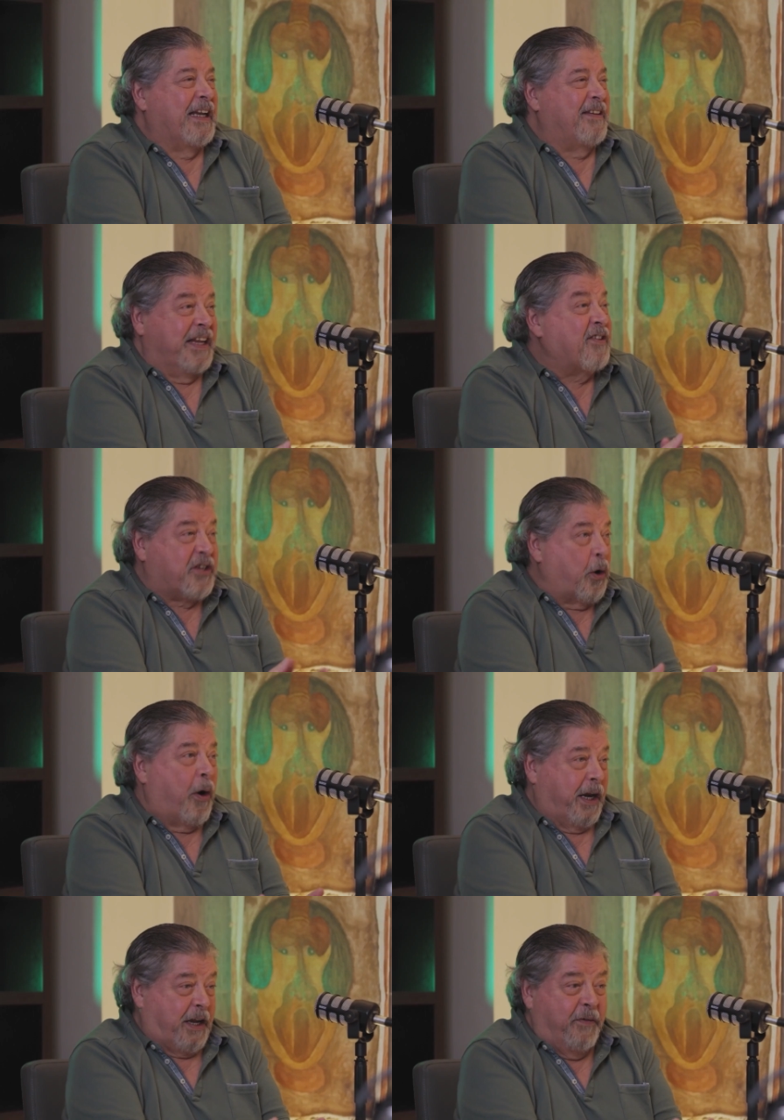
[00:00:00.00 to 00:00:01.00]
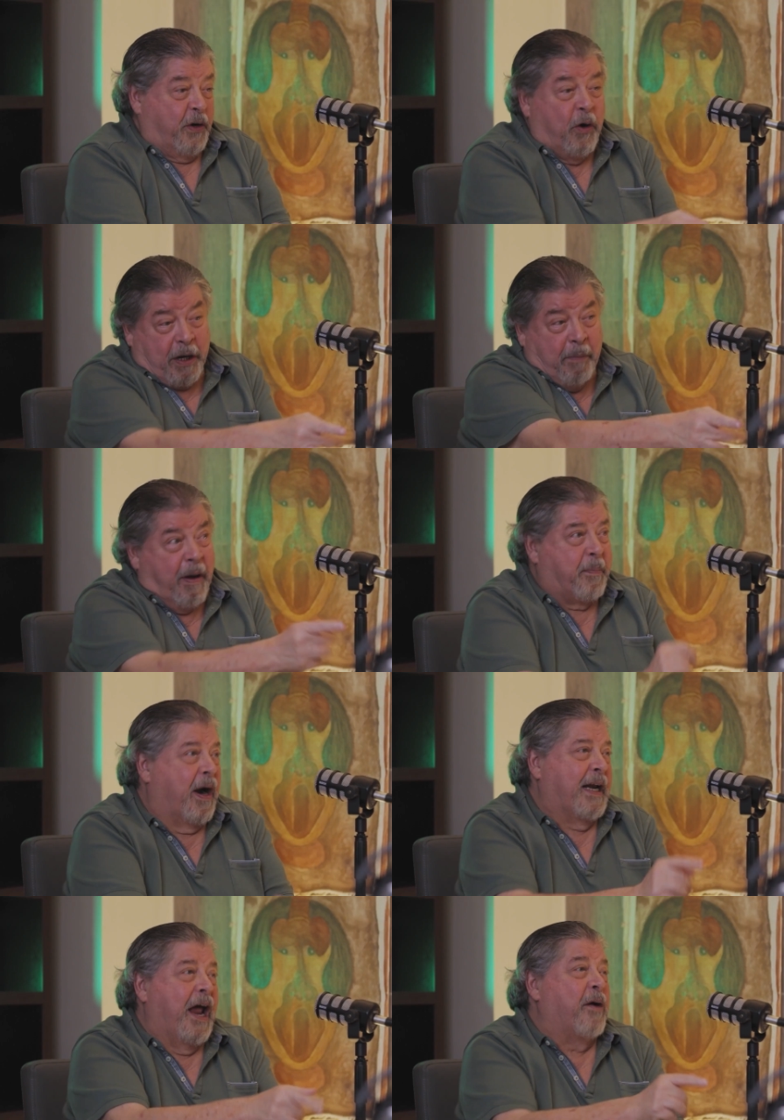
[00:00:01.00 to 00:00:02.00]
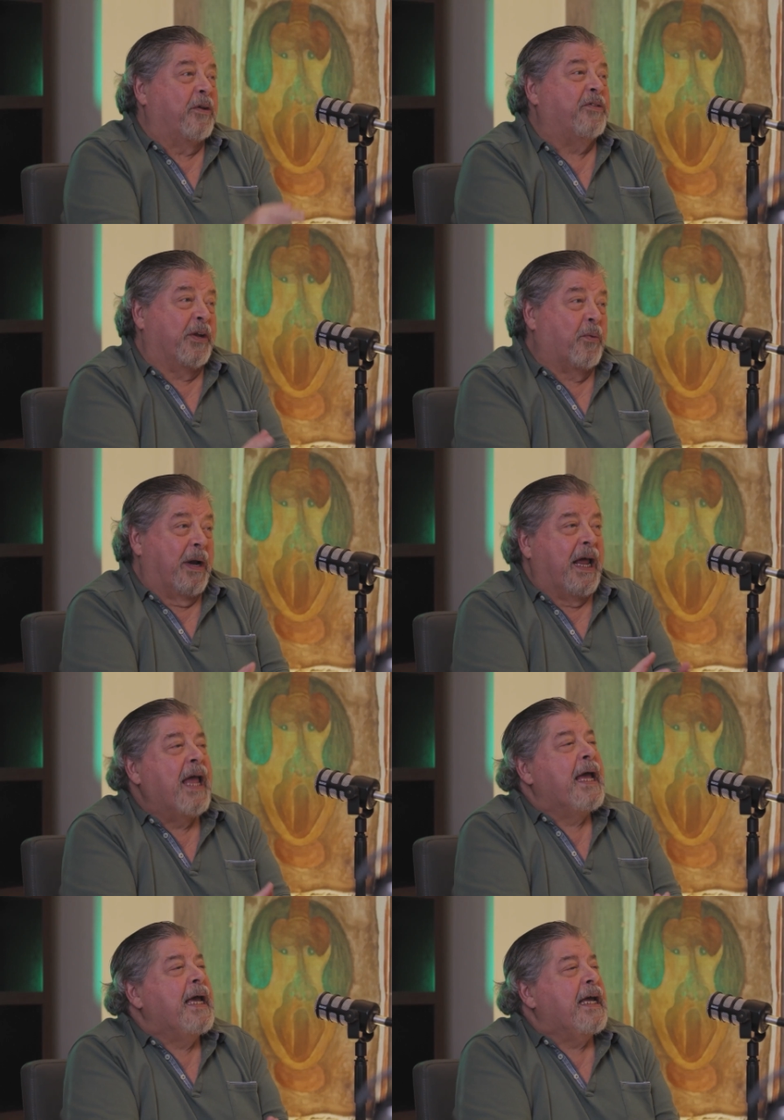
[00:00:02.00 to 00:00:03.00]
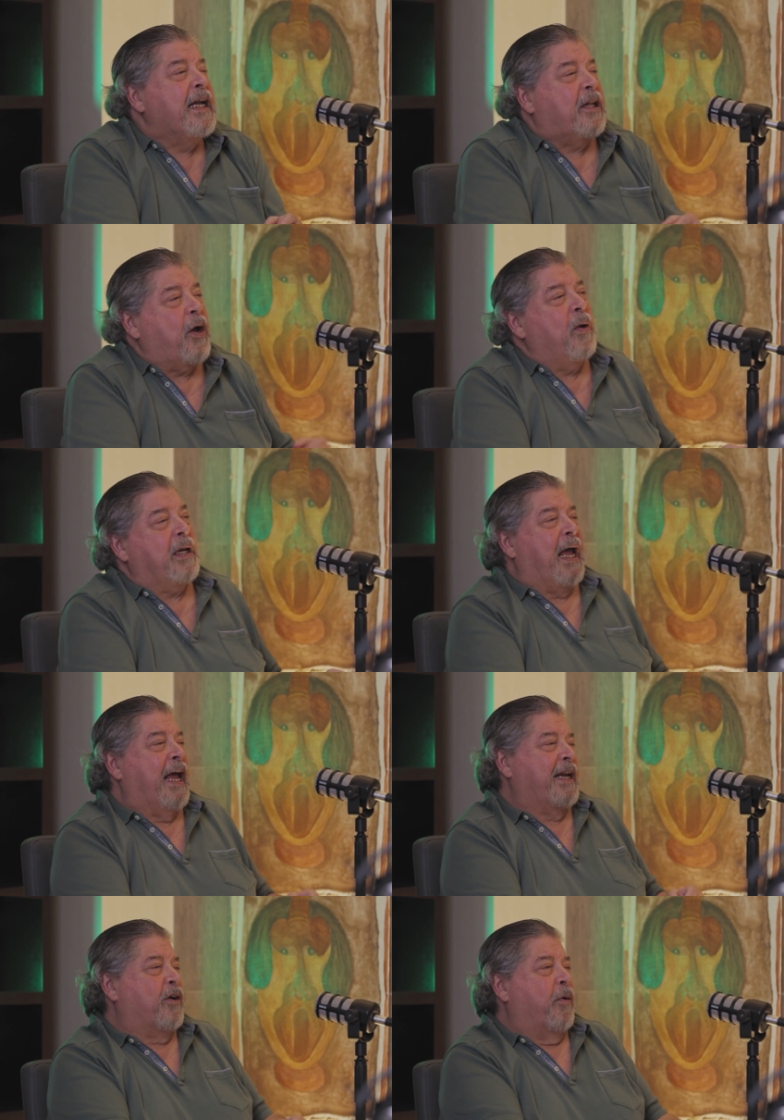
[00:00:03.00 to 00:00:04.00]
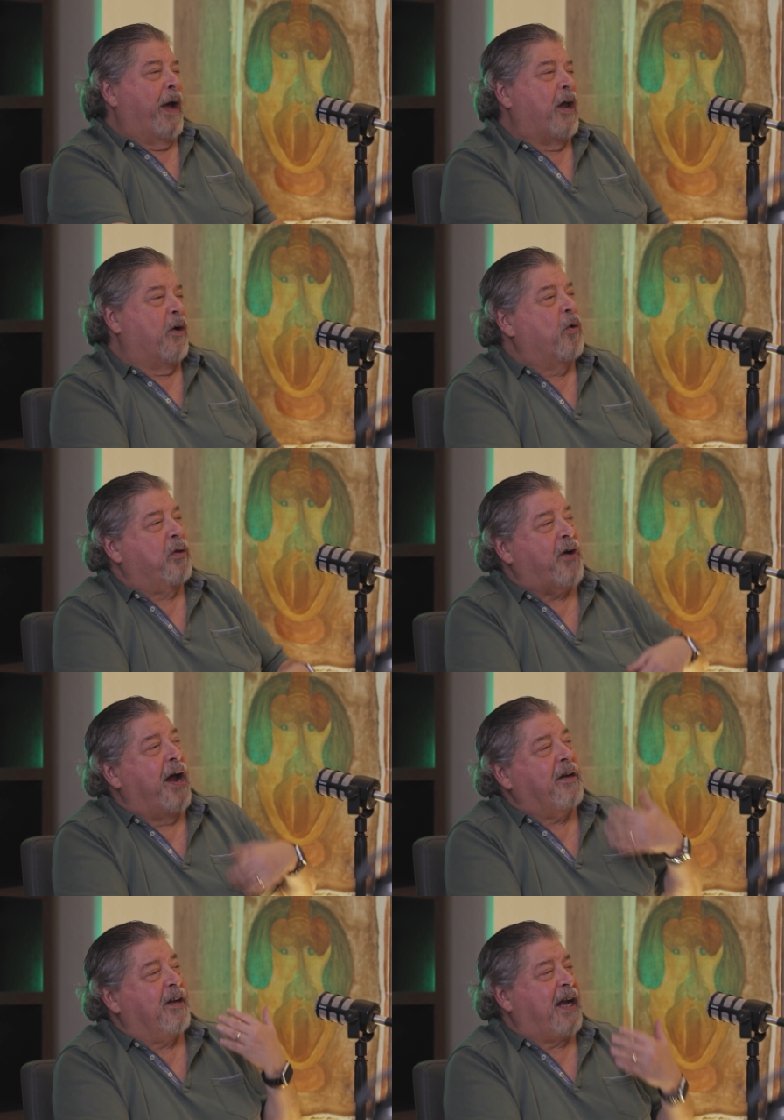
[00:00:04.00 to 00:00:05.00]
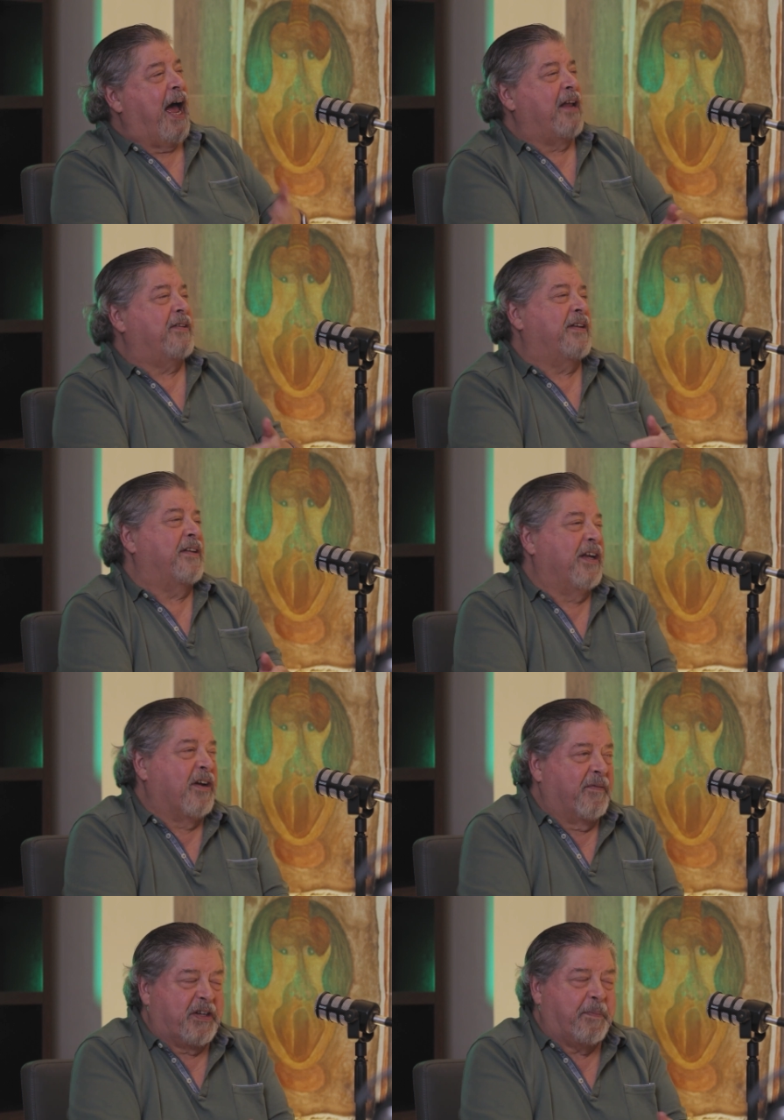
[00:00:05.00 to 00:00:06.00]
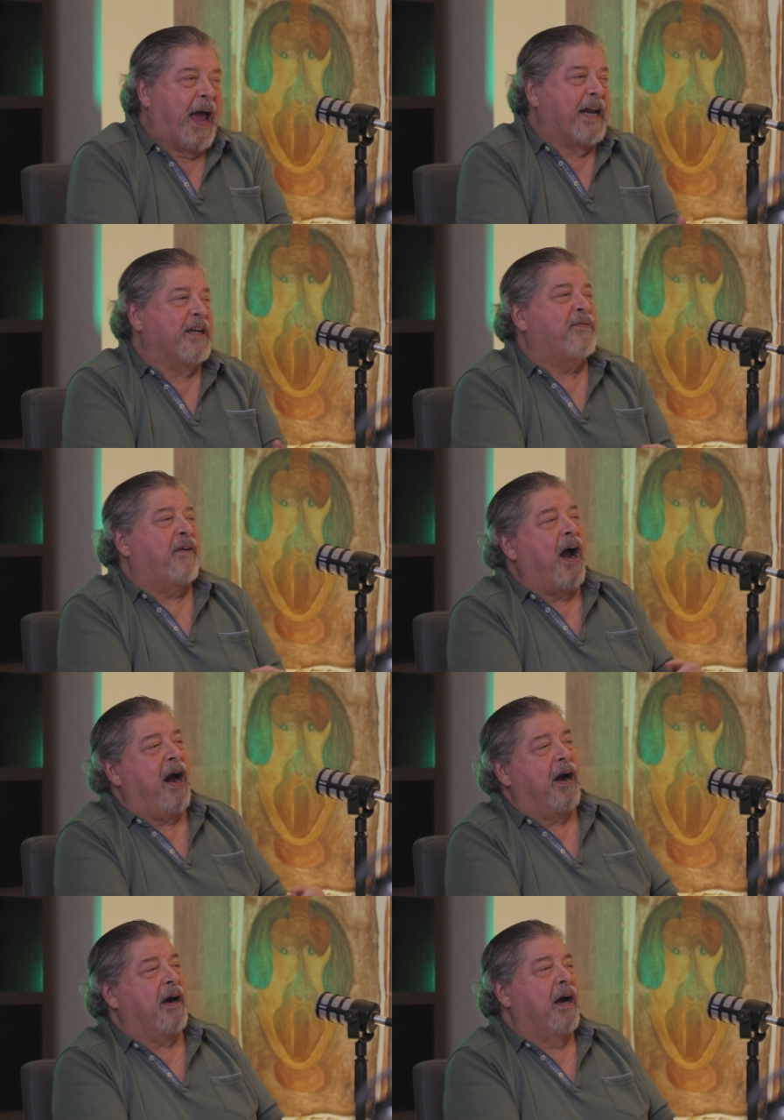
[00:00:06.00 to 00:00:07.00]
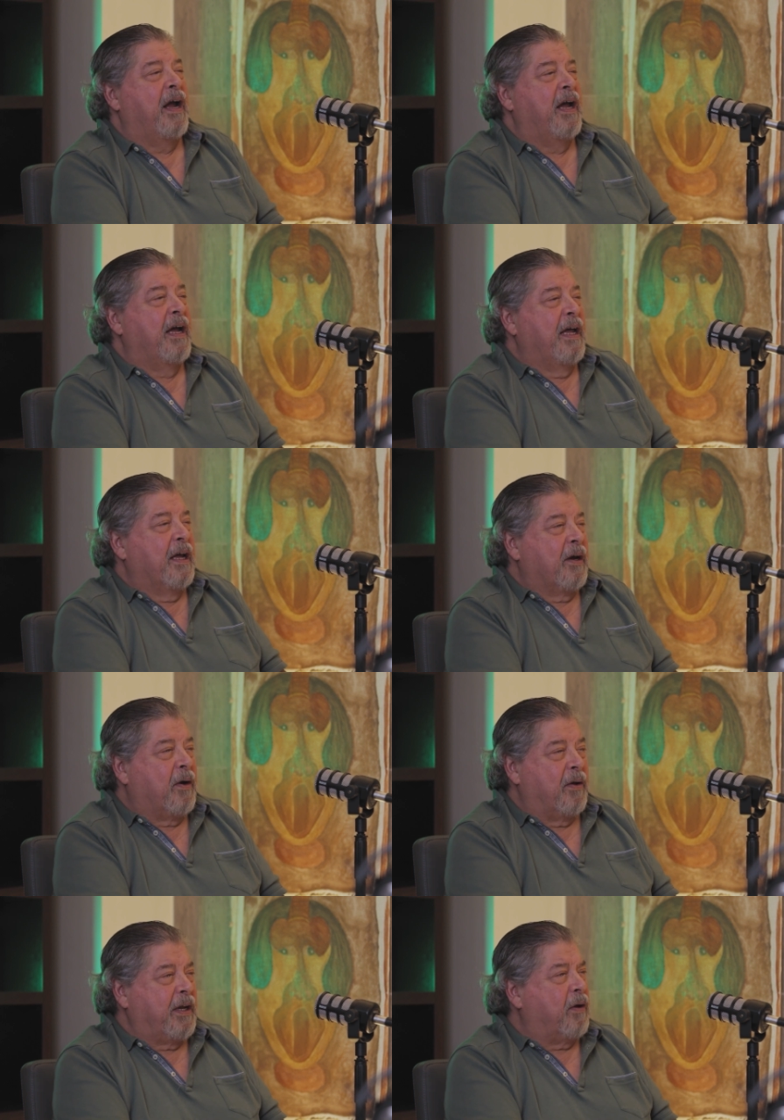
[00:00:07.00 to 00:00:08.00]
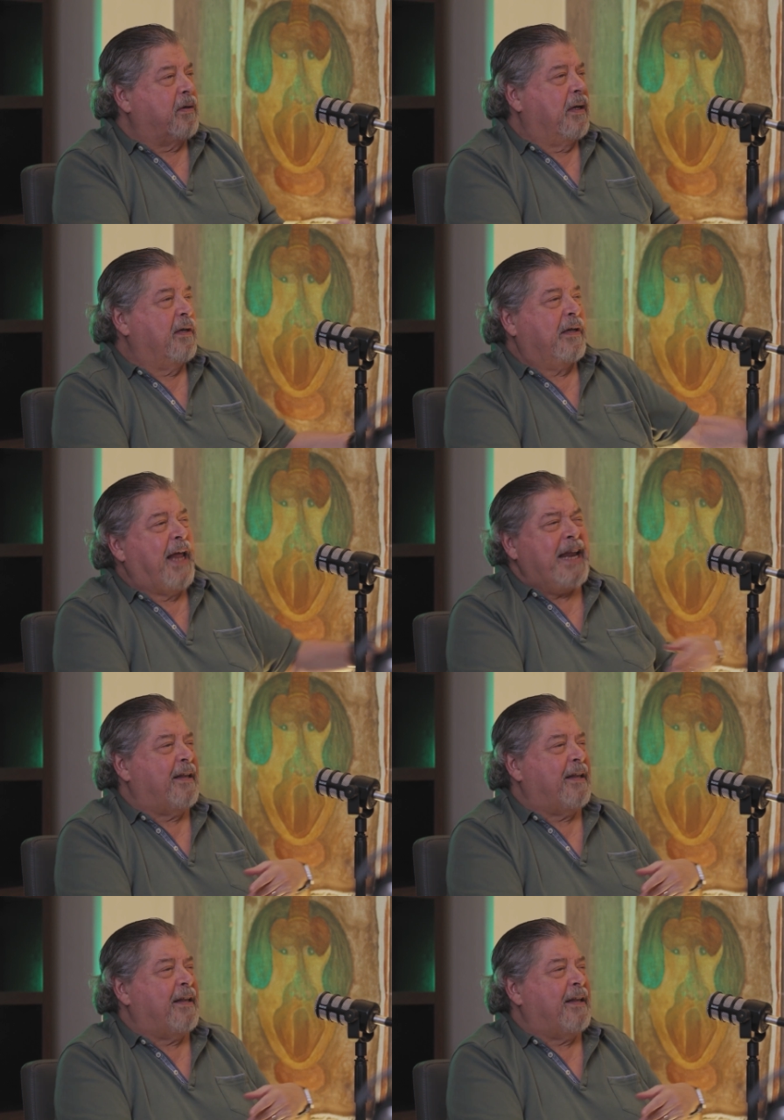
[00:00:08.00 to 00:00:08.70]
And he's historic. If you look him up right now, you'll see what he told Eddie Romero, who was trying to cast the thing of a Spanish friar. Goes, he goes,